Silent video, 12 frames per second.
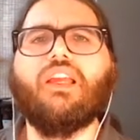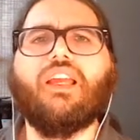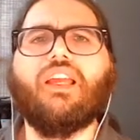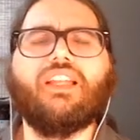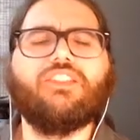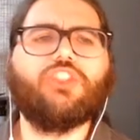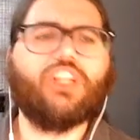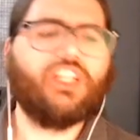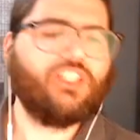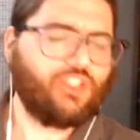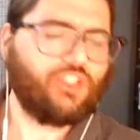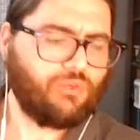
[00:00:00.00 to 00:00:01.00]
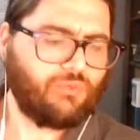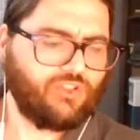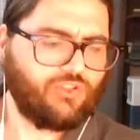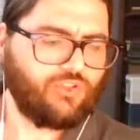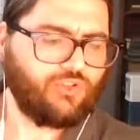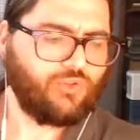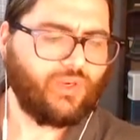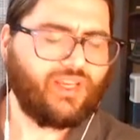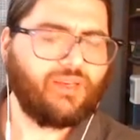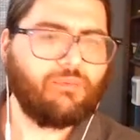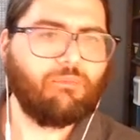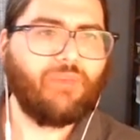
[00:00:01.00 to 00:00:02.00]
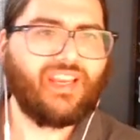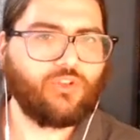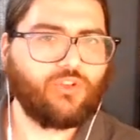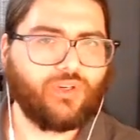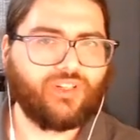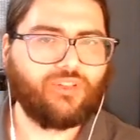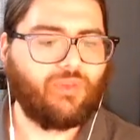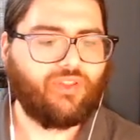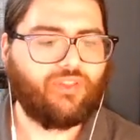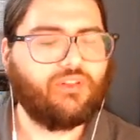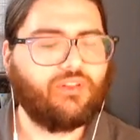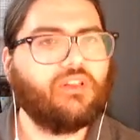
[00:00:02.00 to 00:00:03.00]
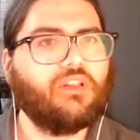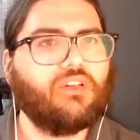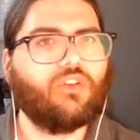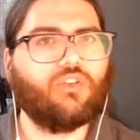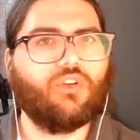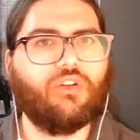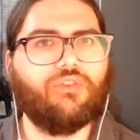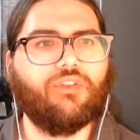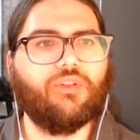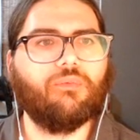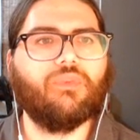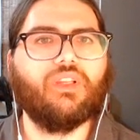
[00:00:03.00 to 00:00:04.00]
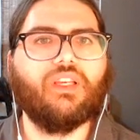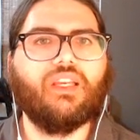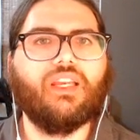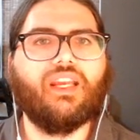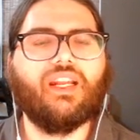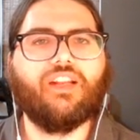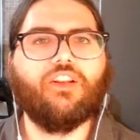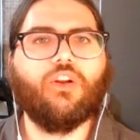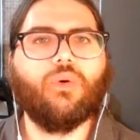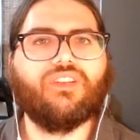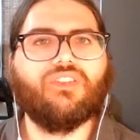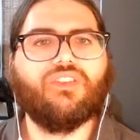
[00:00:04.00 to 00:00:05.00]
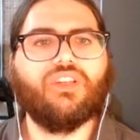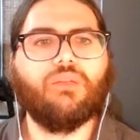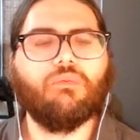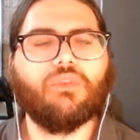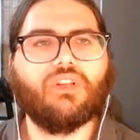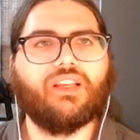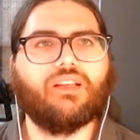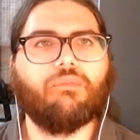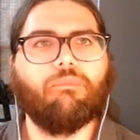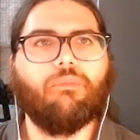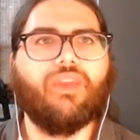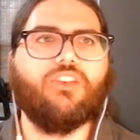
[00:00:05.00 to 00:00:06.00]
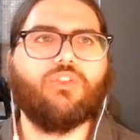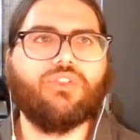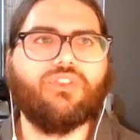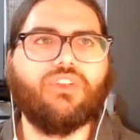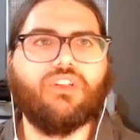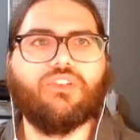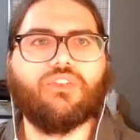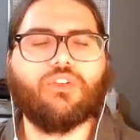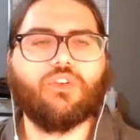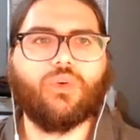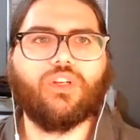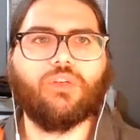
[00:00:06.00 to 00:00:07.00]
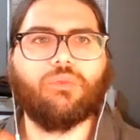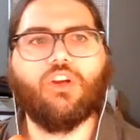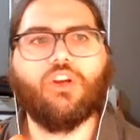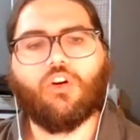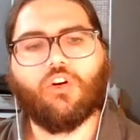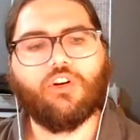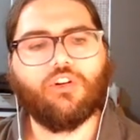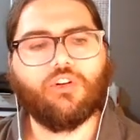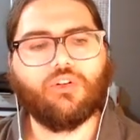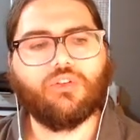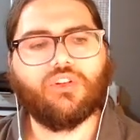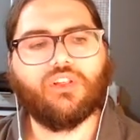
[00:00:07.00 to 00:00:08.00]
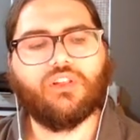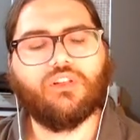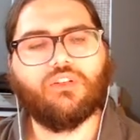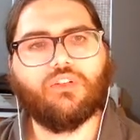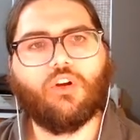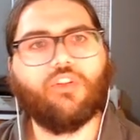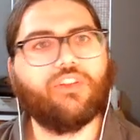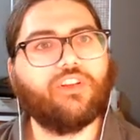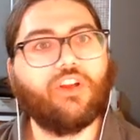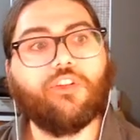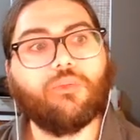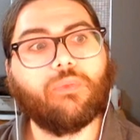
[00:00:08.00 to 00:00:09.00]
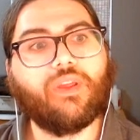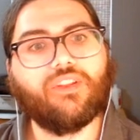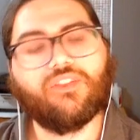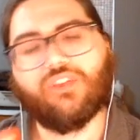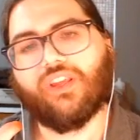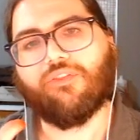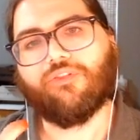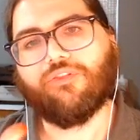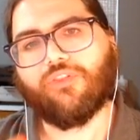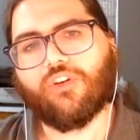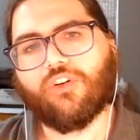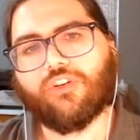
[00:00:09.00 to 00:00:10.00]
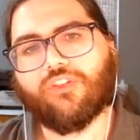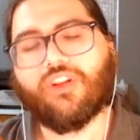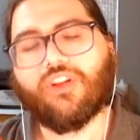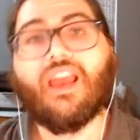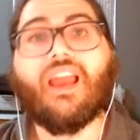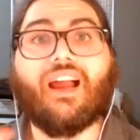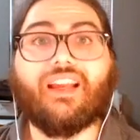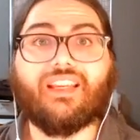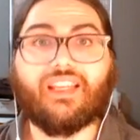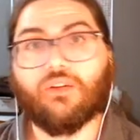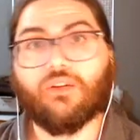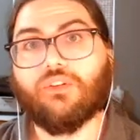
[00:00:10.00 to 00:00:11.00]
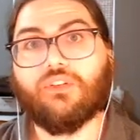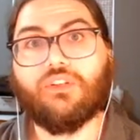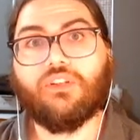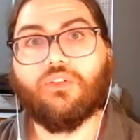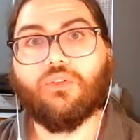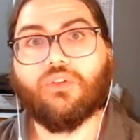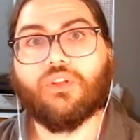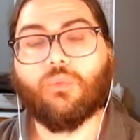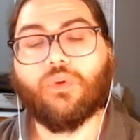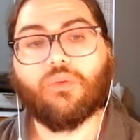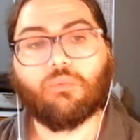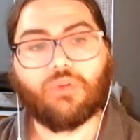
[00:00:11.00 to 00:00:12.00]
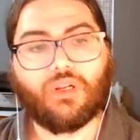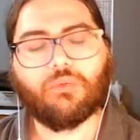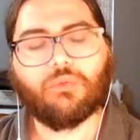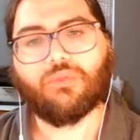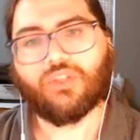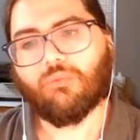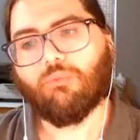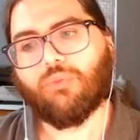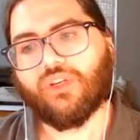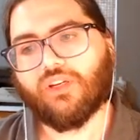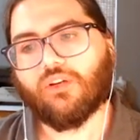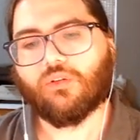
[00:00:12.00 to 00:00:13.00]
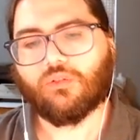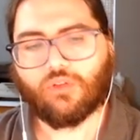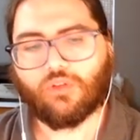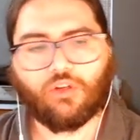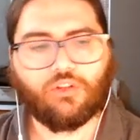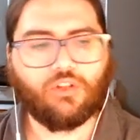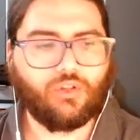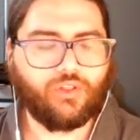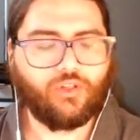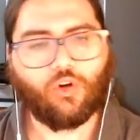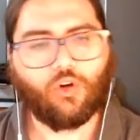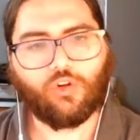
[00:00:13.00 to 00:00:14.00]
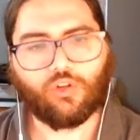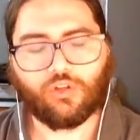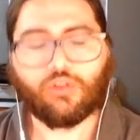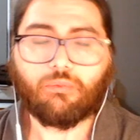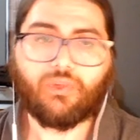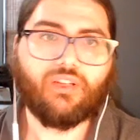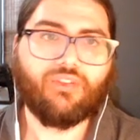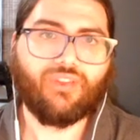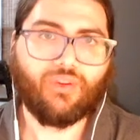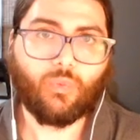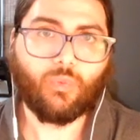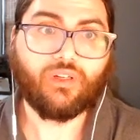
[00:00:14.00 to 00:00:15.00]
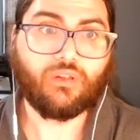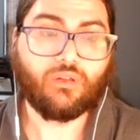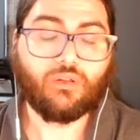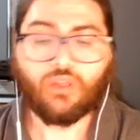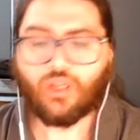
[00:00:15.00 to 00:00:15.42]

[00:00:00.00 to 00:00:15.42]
and changing them into a matrix method to solve them. And I know it seemed like matrices are going to be harder than all the other methods at first. I guarantee you that when the problems get bigger, longer, and harder, because they will,